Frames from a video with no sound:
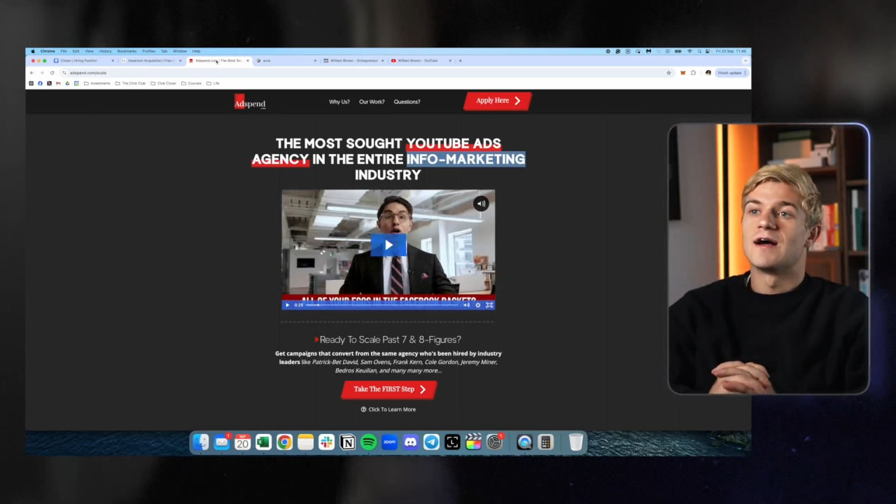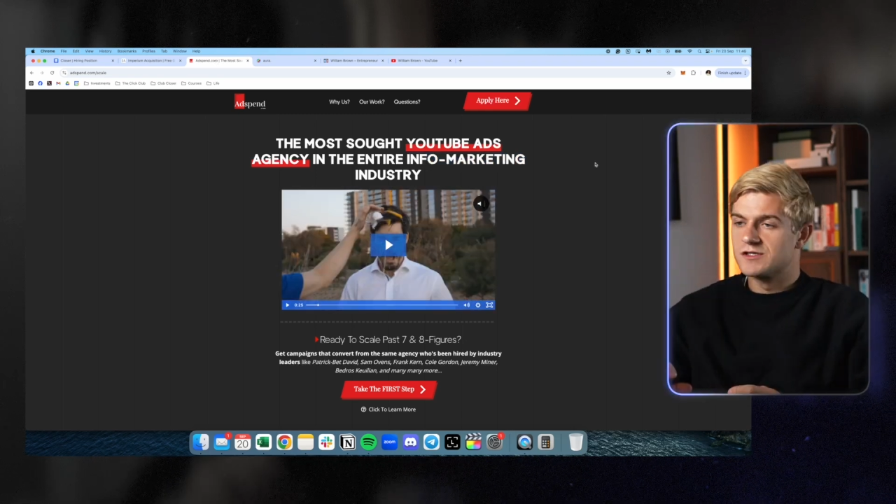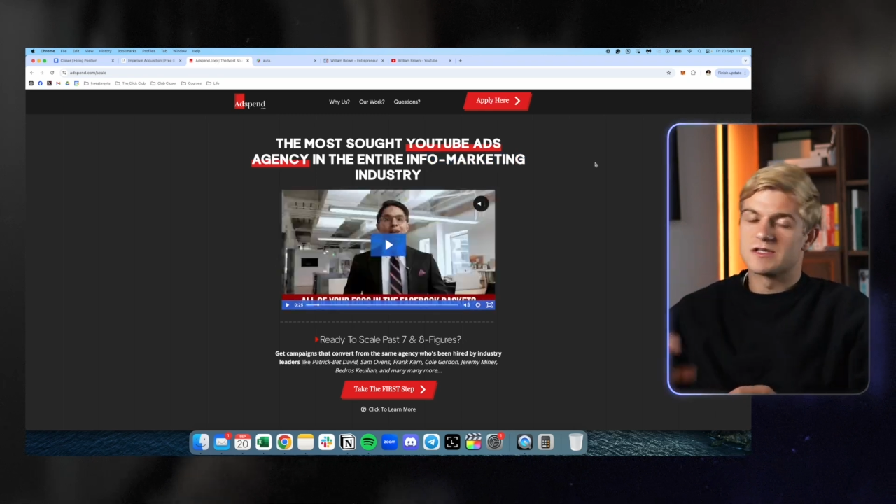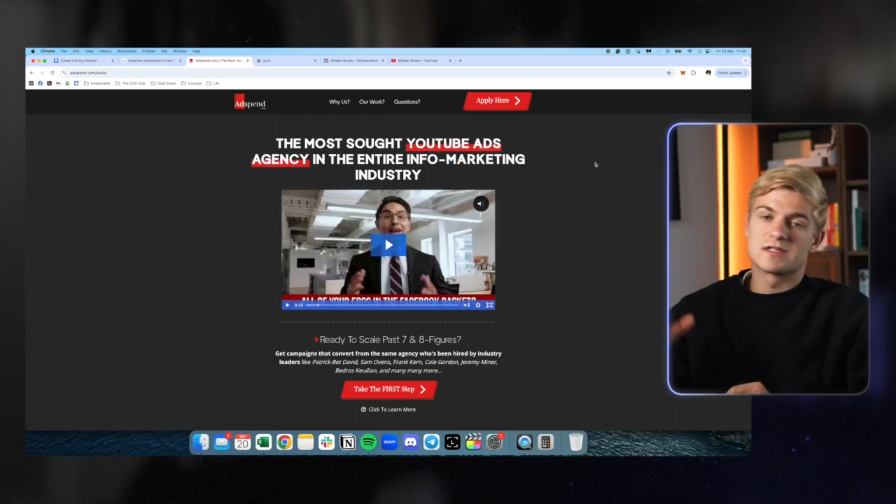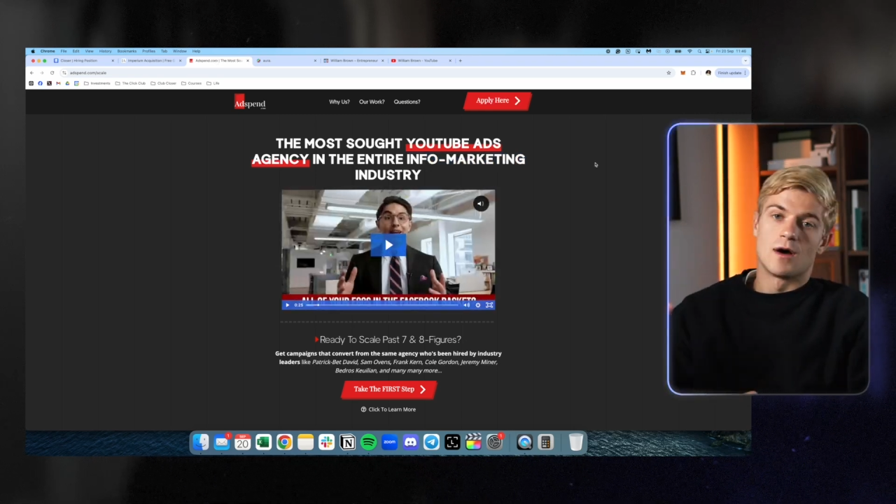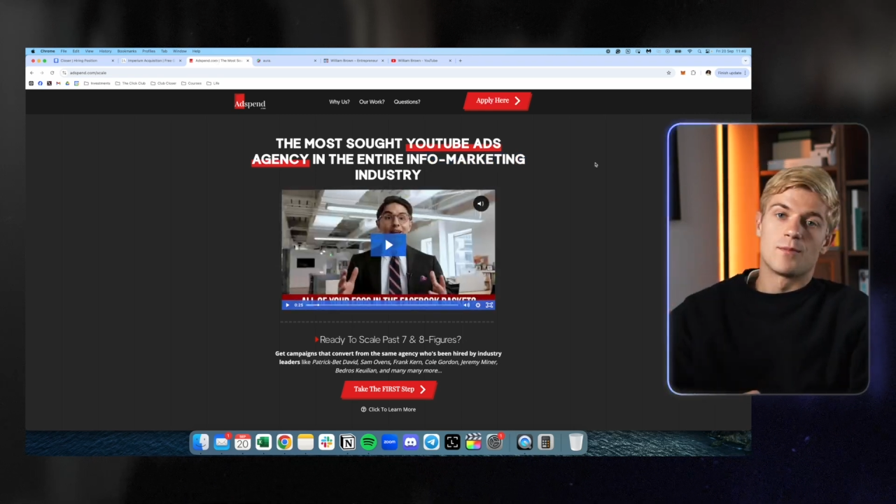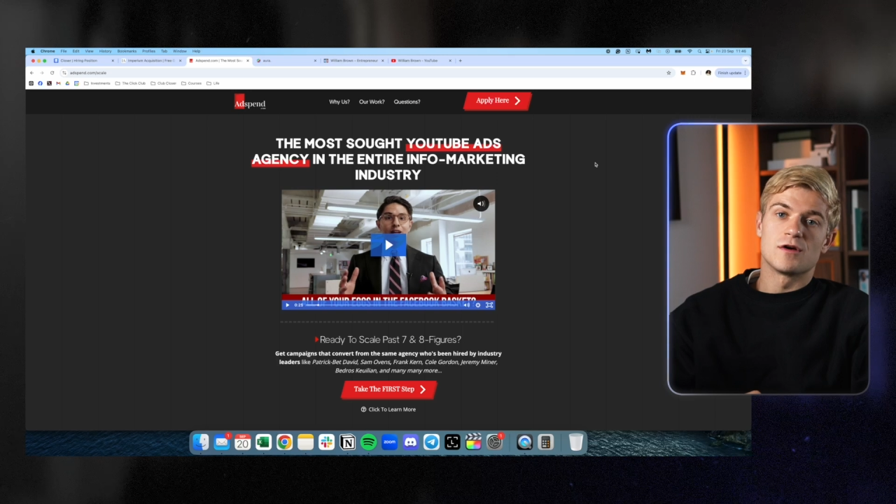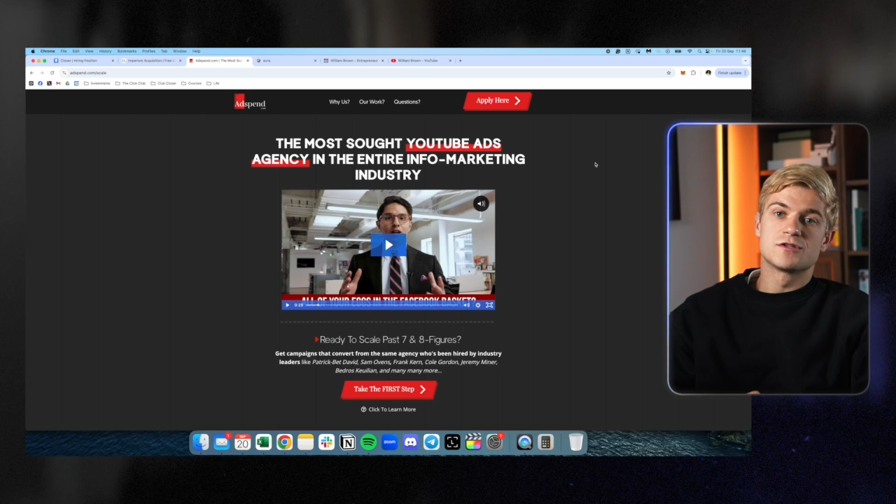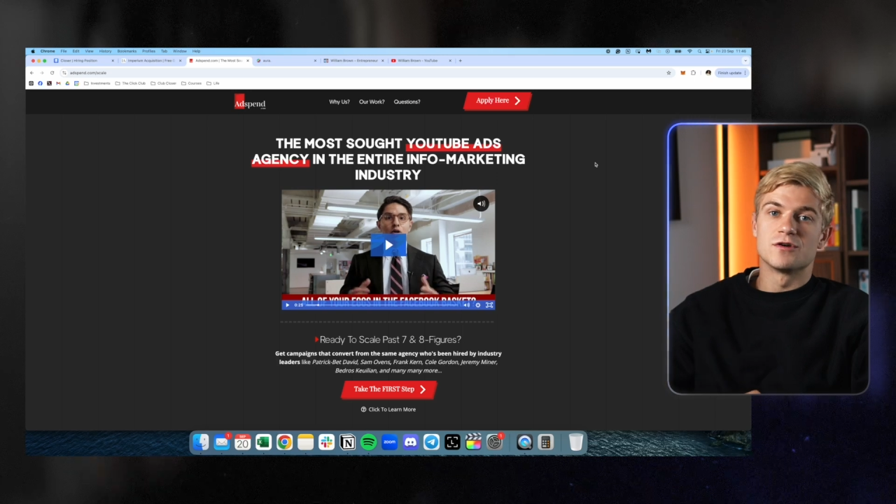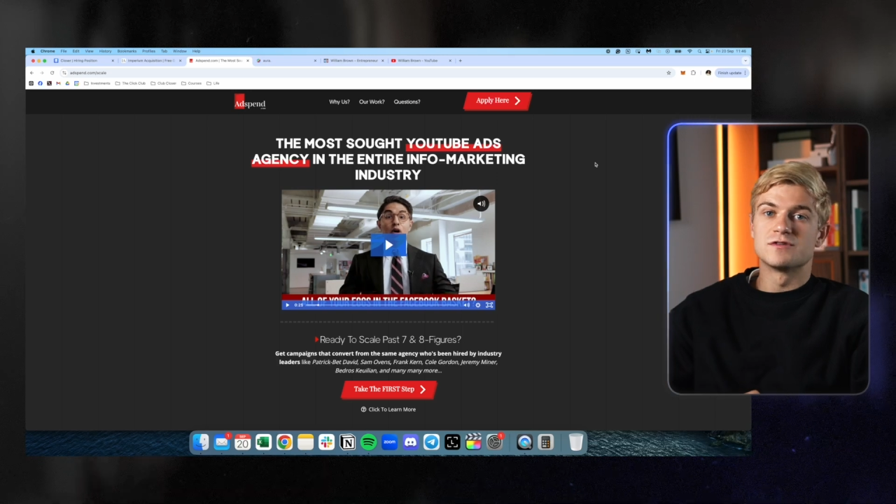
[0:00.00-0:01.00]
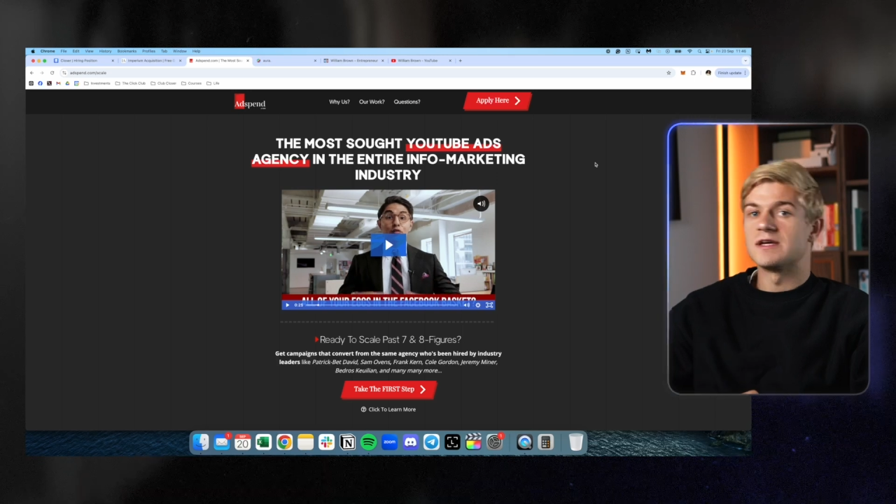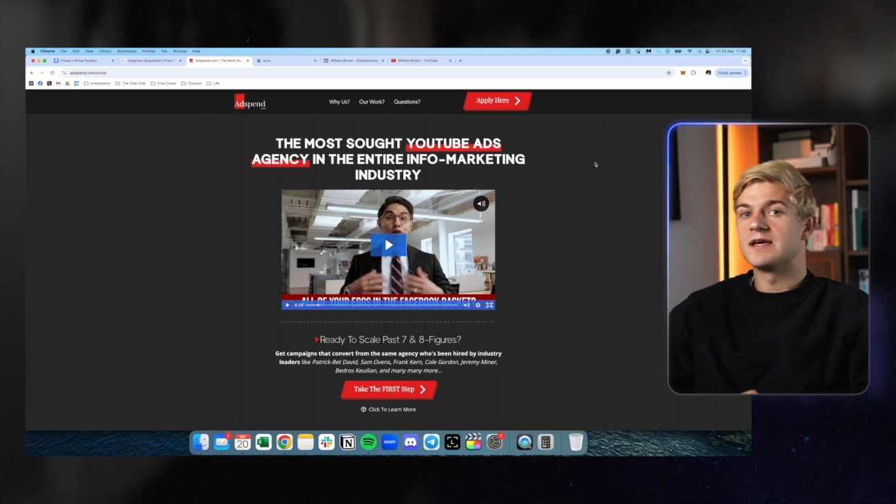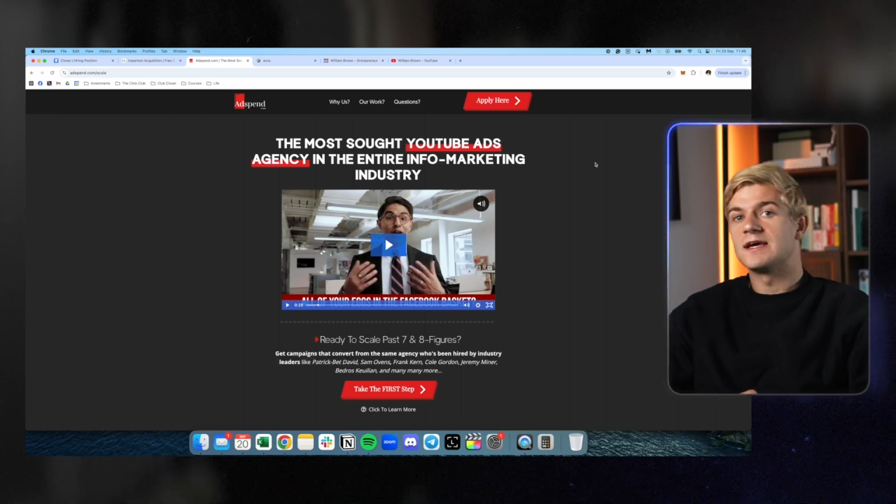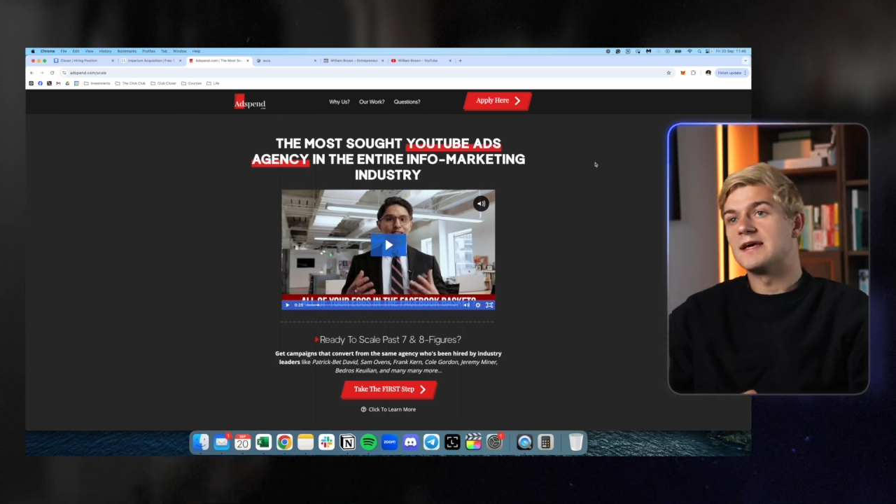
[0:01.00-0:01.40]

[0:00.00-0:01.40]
so the example I've chosen here